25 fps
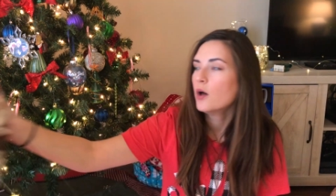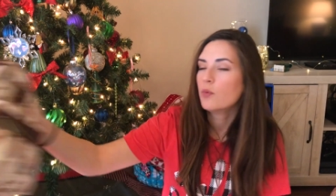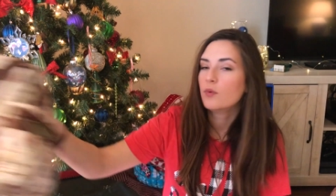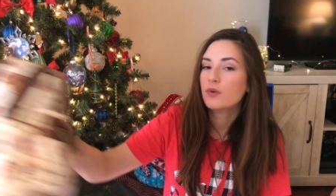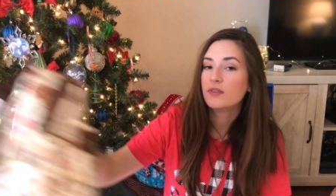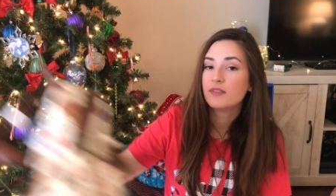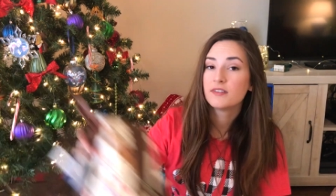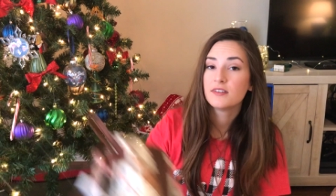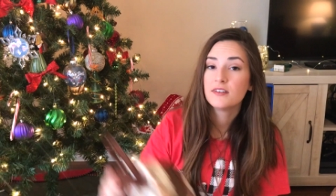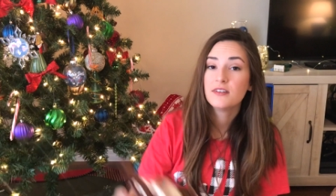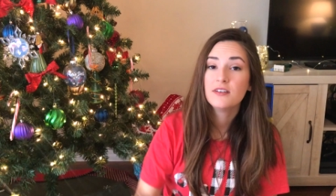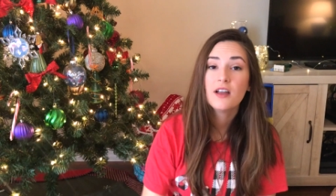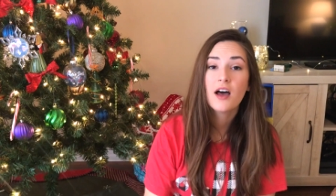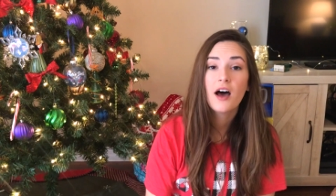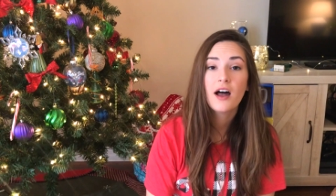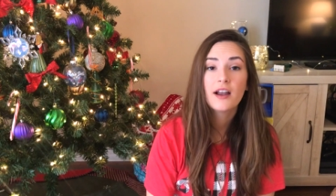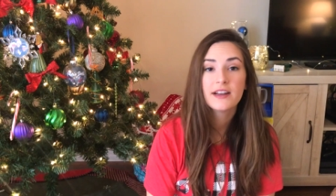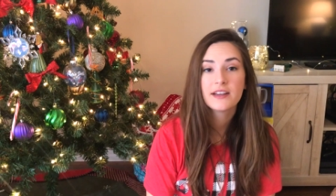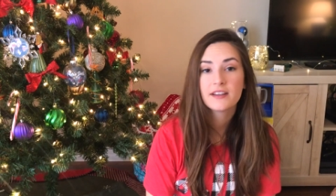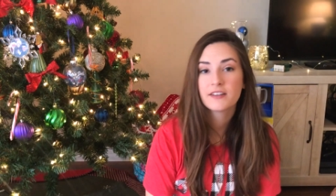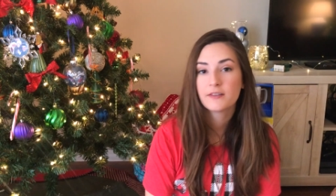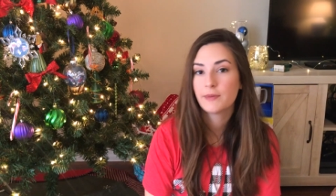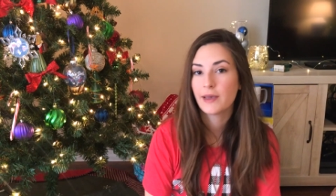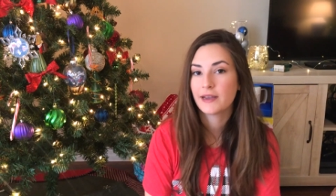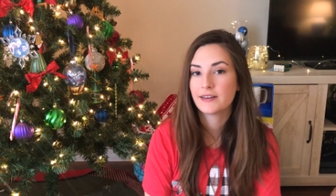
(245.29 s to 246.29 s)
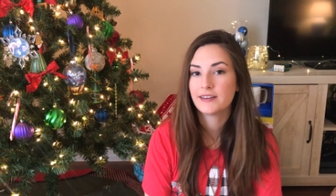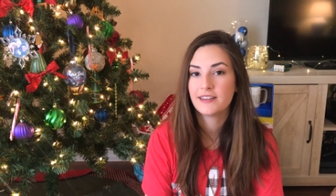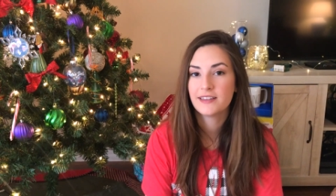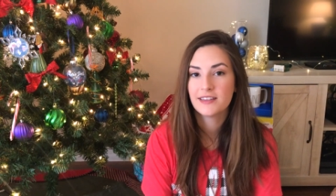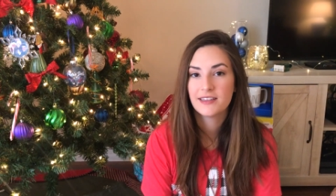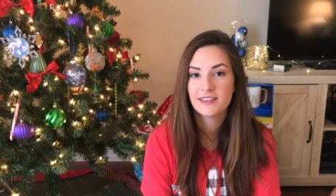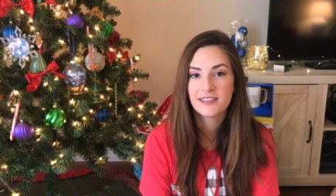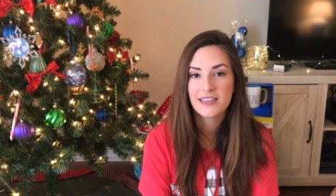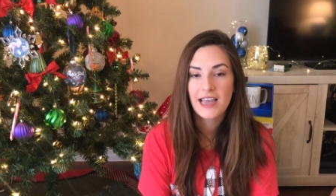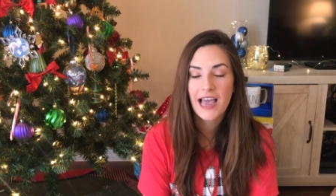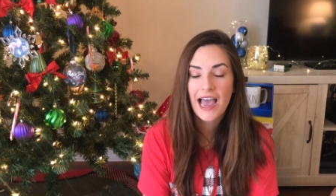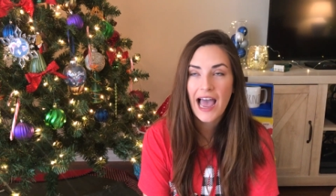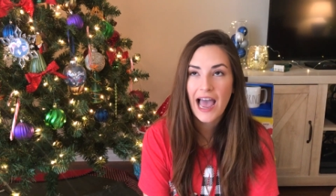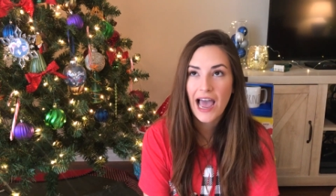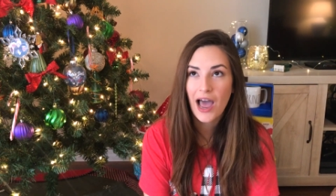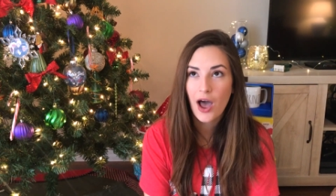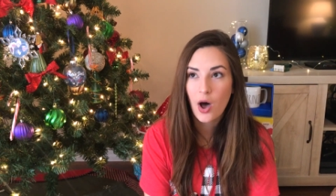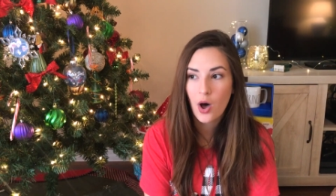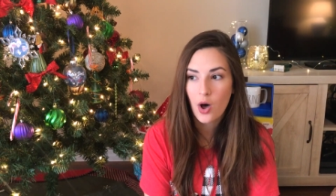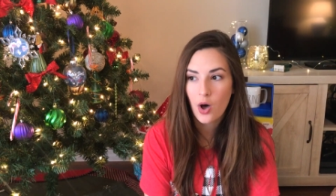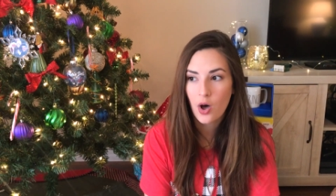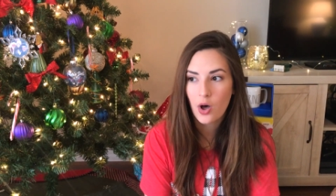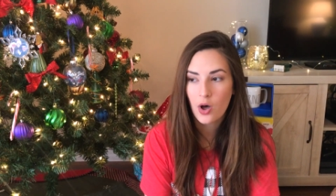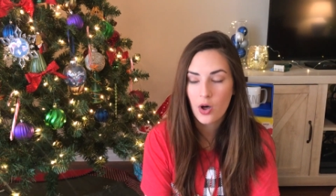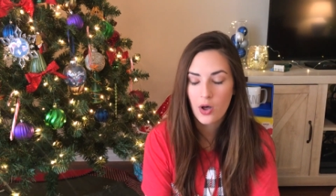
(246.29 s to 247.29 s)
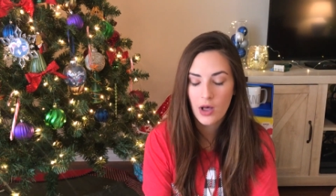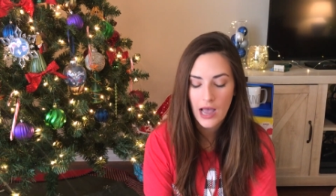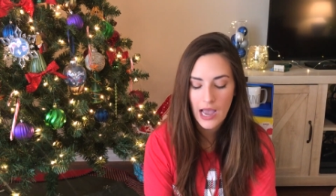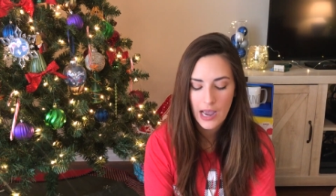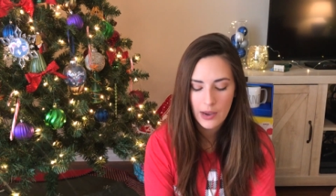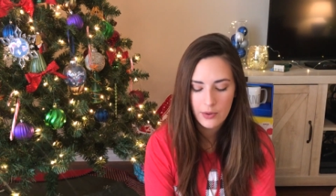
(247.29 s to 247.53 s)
was not expecting this at all.